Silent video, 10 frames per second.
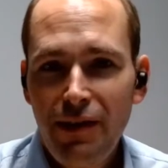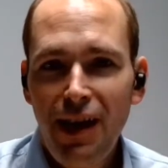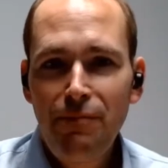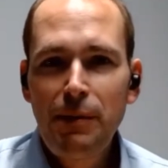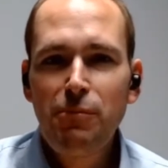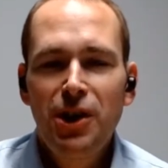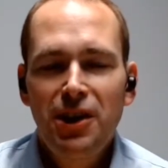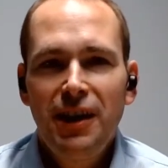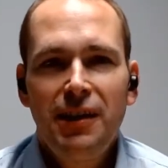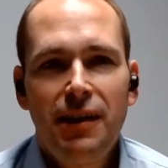I've been
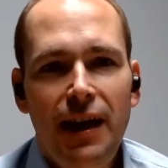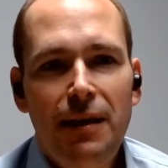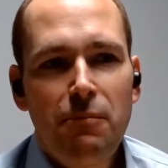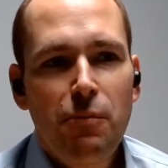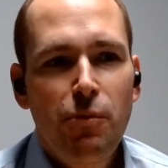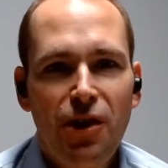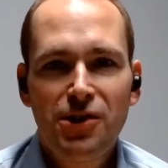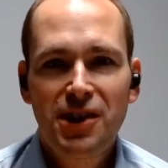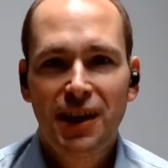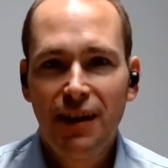working with
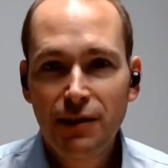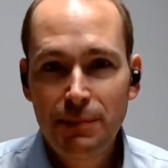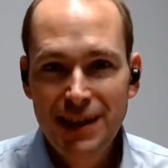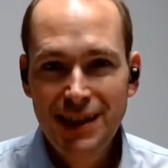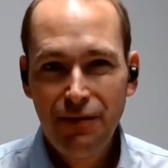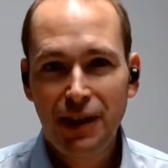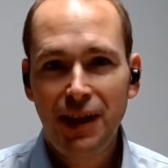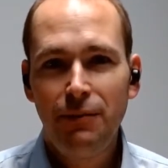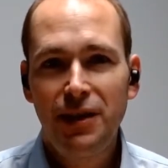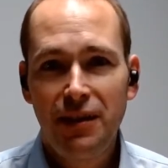Autoclaves, specifically
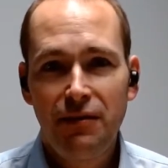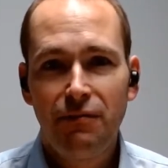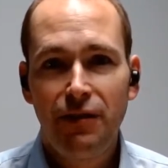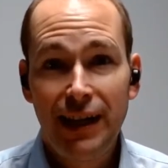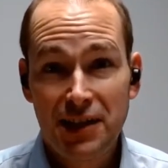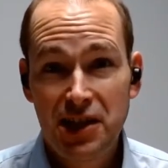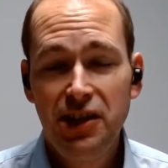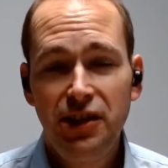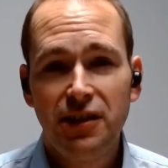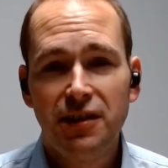within
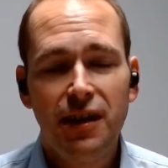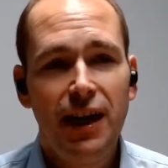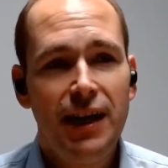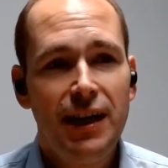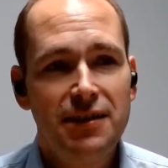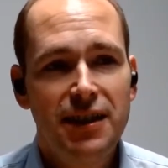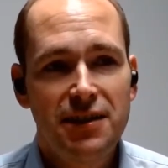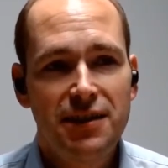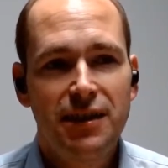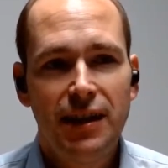validation,
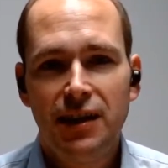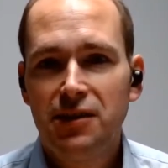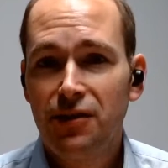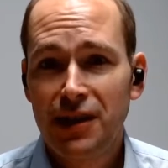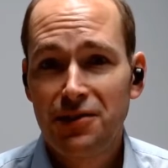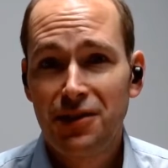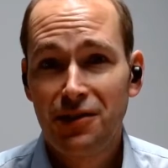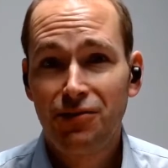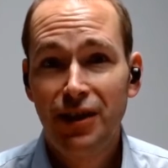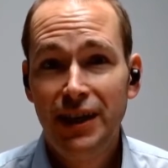since
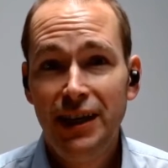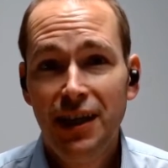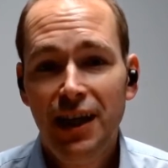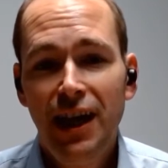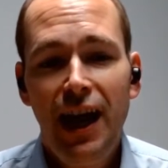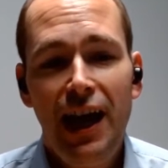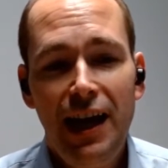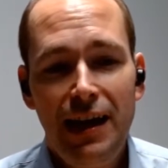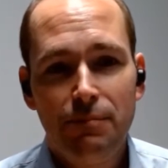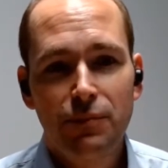2003,
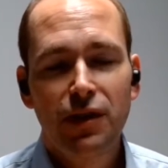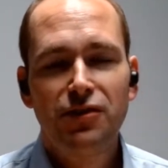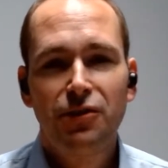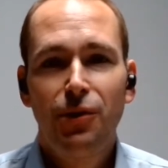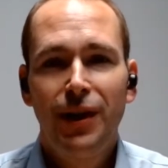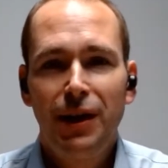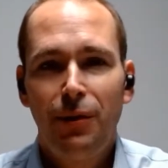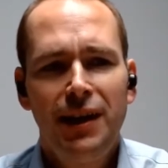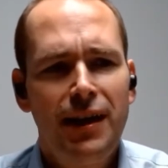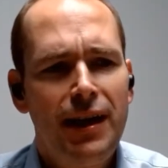so quite a
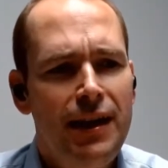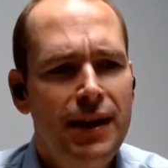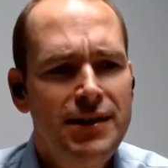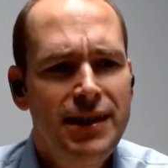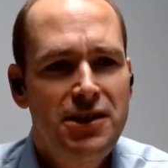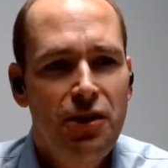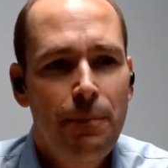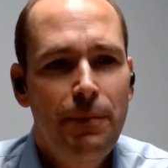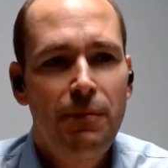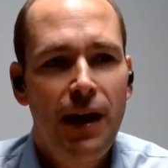while. I set up
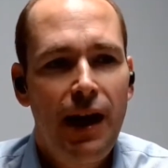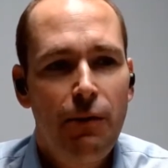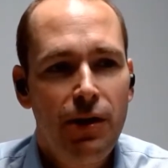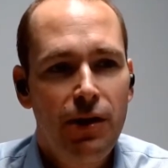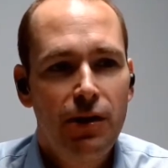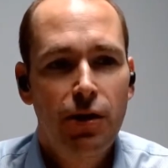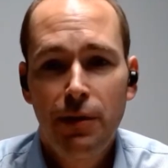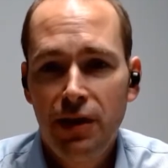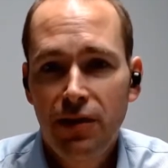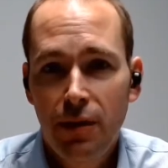our
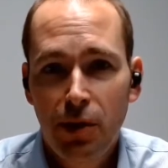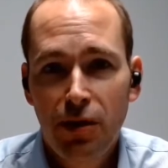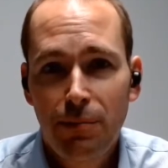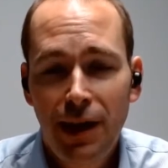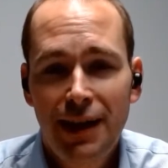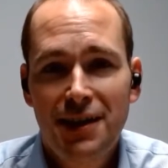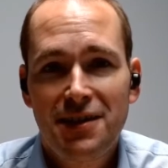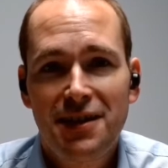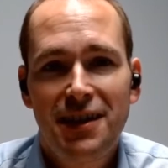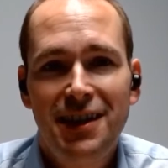company Thermal
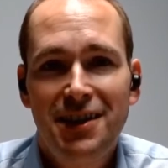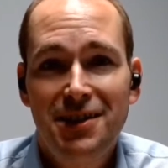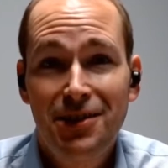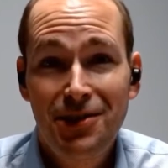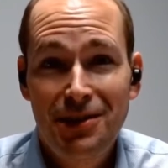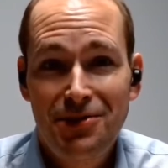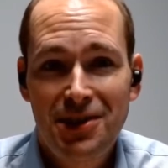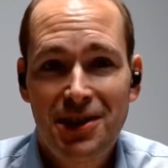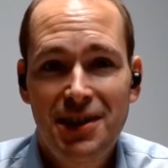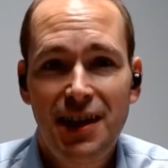Compliance in
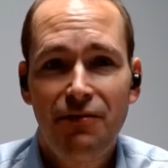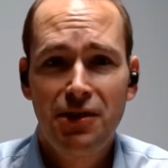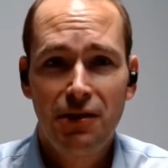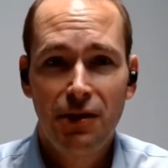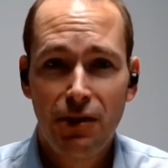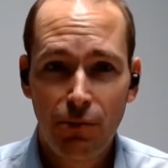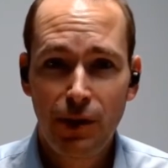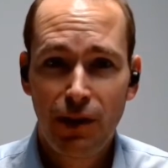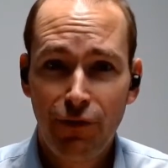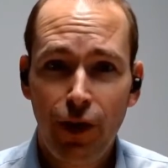2007 with a
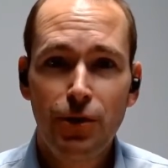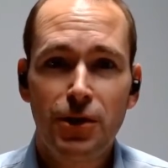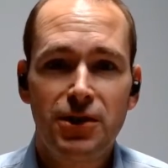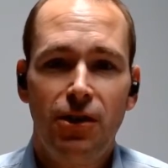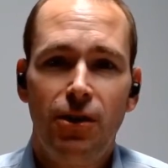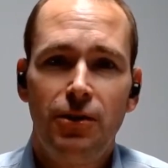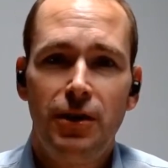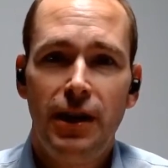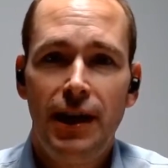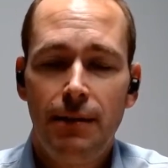focus
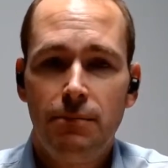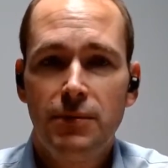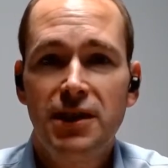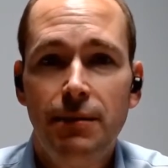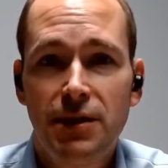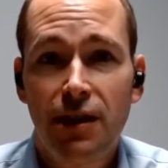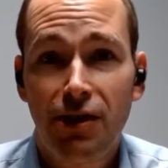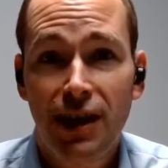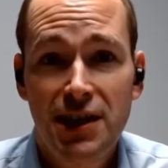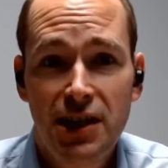on steam
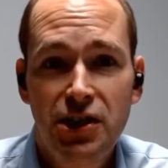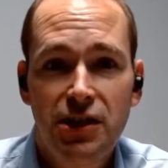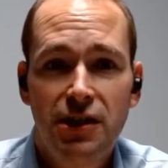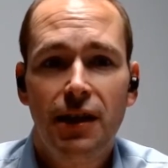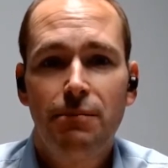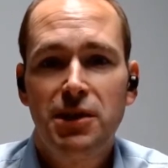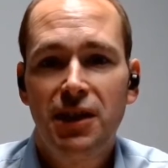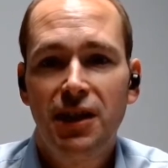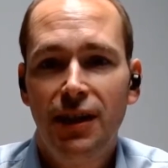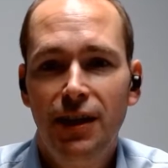sterilization and
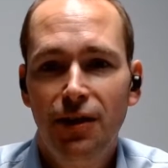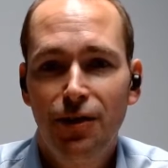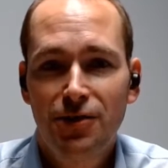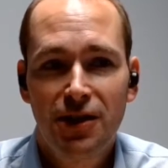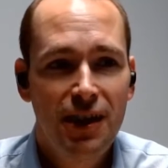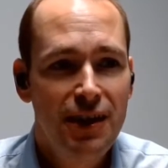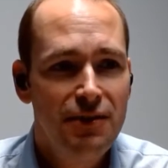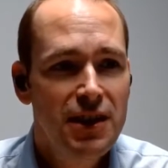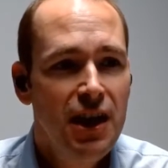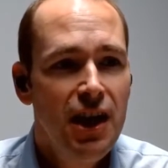particularly
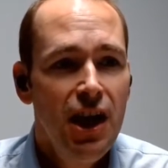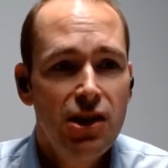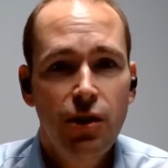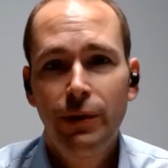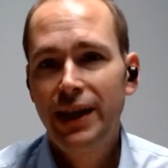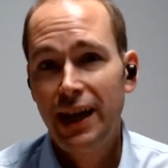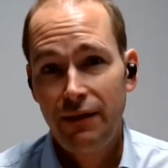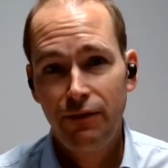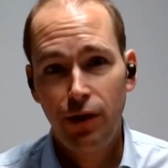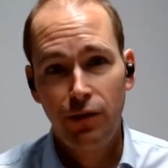autoclaves. So we get
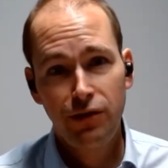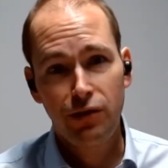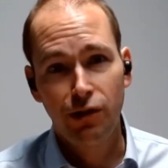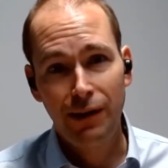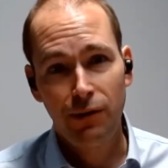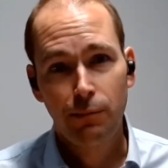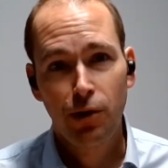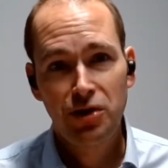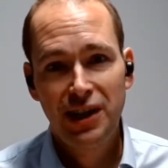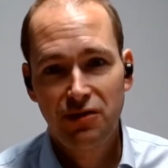involved throughout the
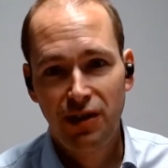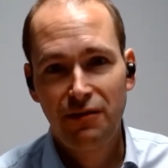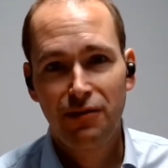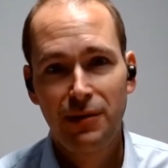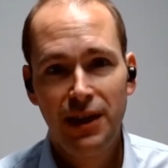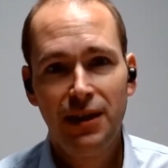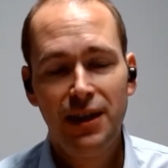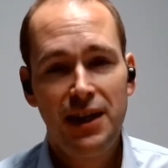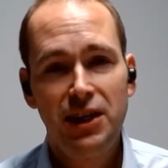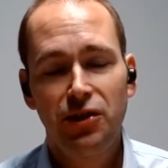project, right from the
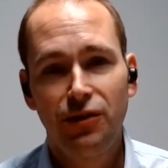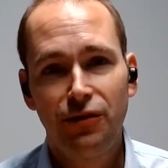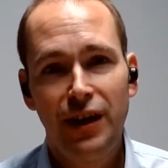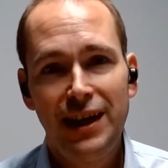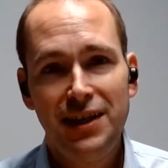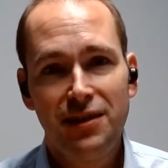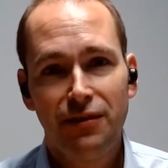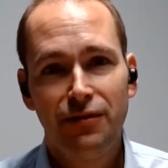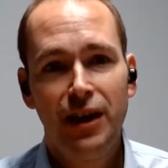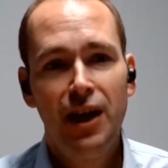initial phase
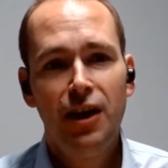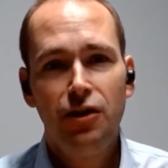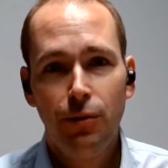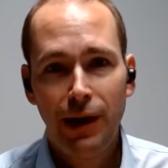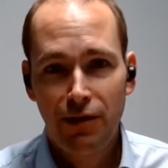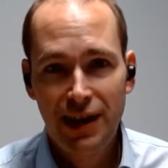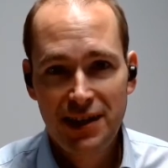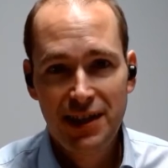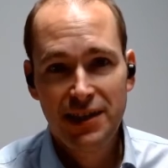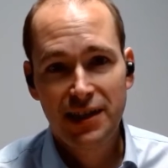of
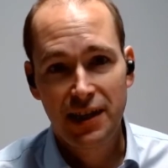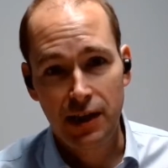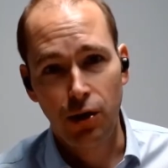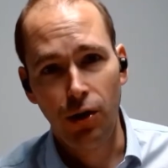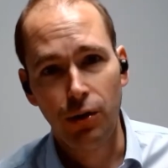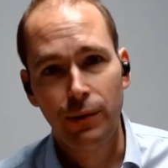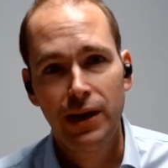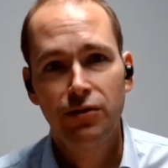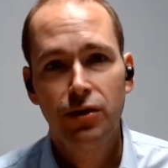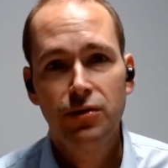URSs and then all the way
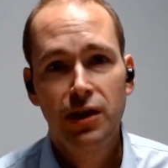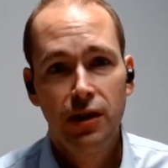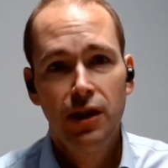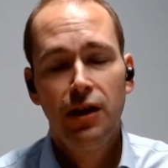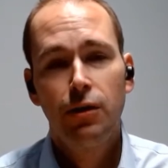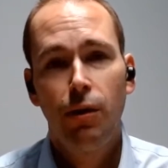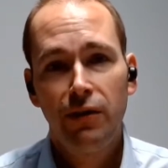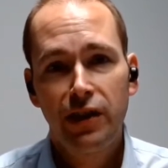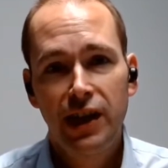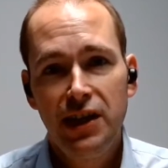through to
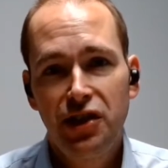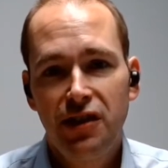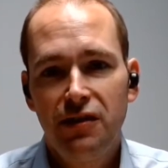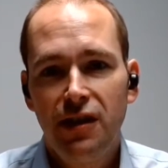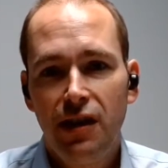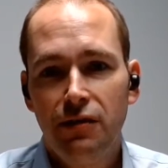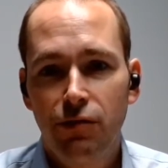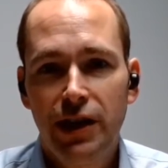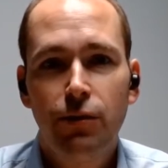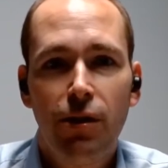qualification and
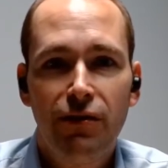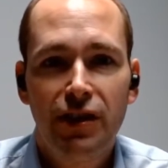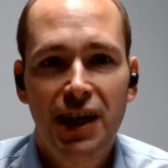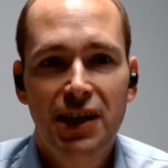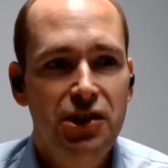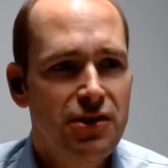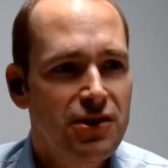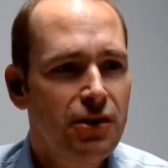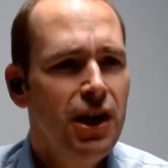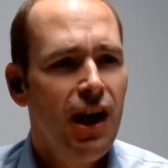requalification.
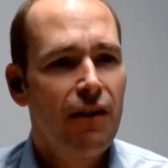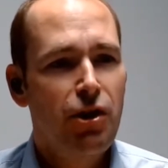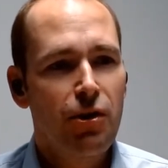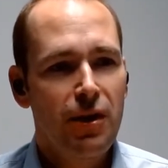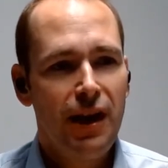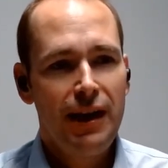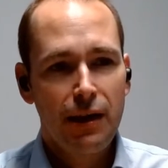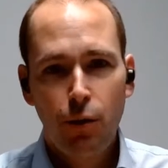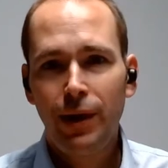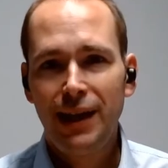So I've got
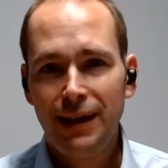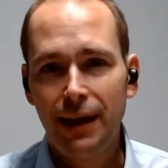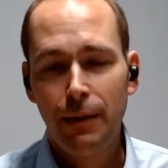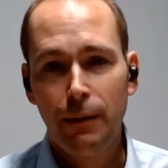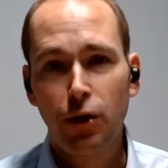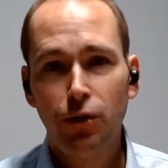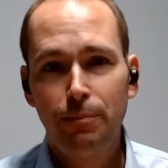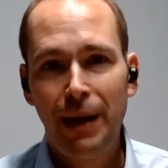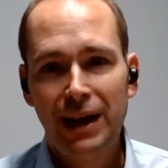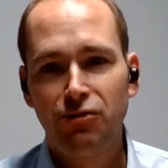quite a good
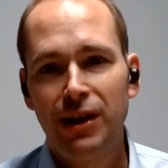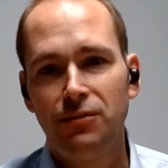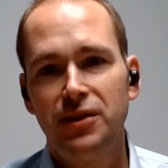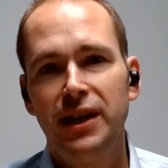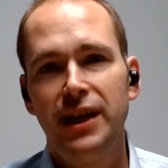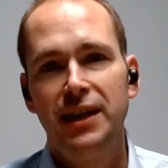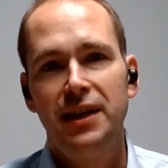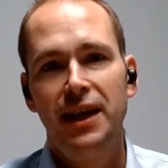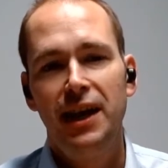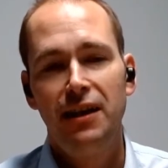background in
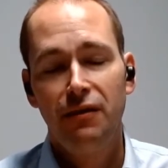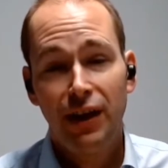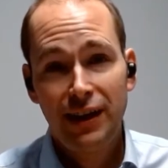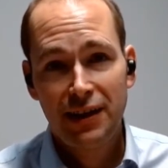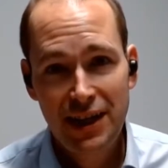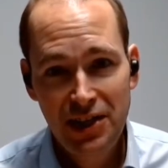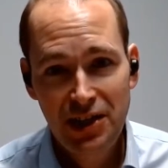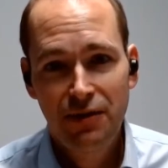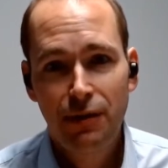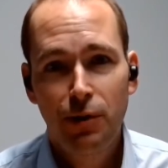the validation
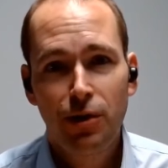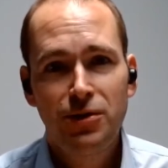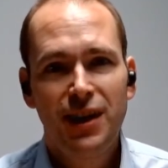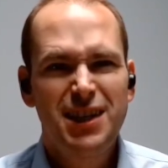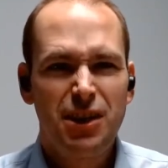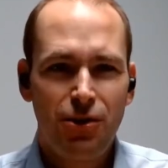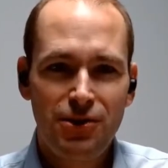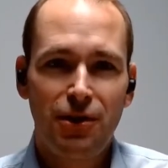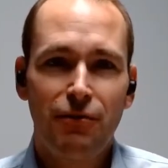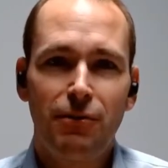of the process and
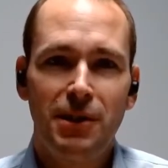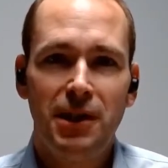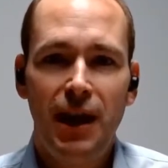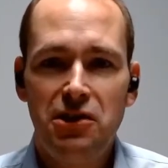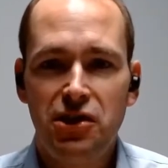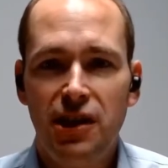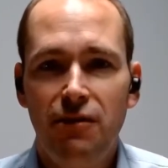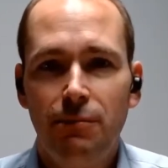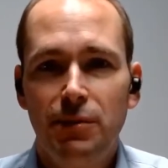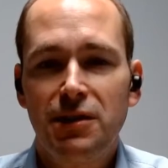also from an
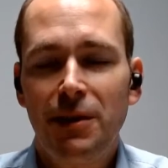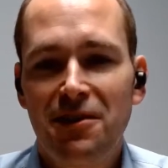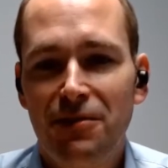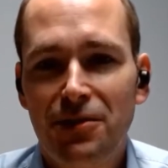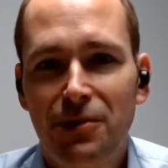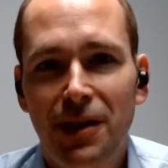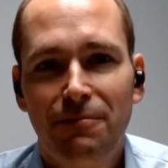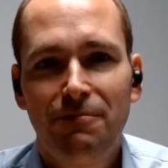engineering perspective as well.